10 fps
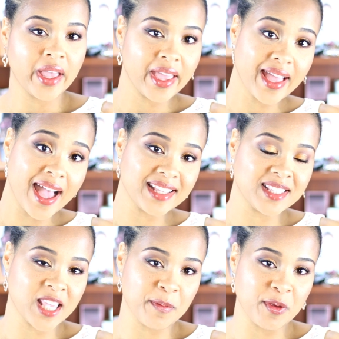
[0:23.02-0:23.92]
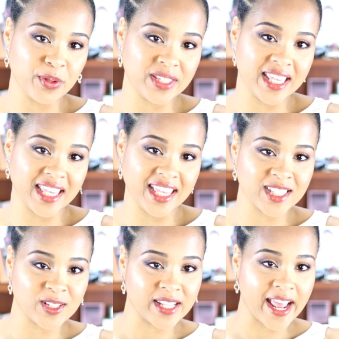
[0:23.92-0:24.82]
Hey guys, it's Kimmy Boutiki.
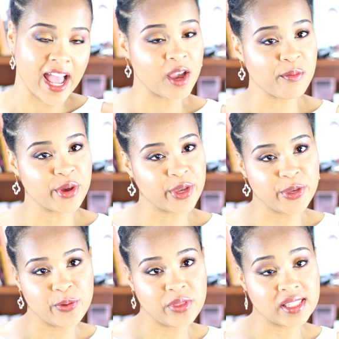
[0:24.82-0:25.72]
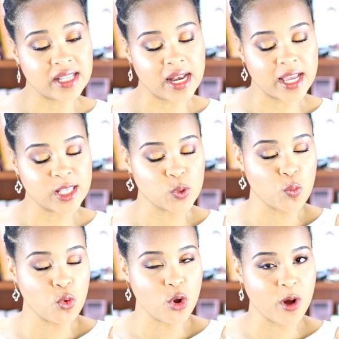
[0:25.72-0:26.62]
So today I'm bringing you this nice,
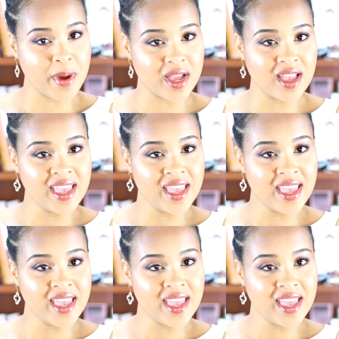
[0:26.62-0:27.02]
warm,